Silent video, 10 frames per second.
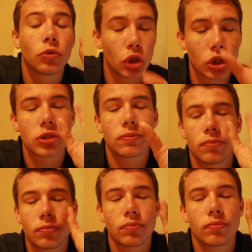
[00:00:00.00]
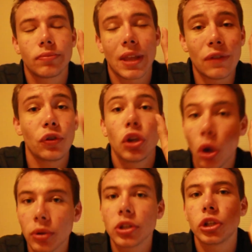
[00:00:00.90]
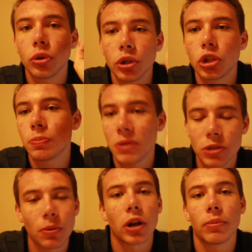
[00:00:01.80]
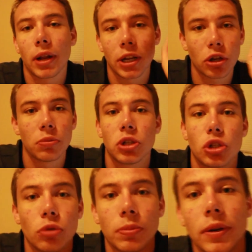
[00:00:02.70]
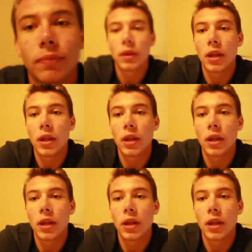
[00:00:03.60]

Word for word: Just, if you're going to do it, just be smart about it, don't be stupid.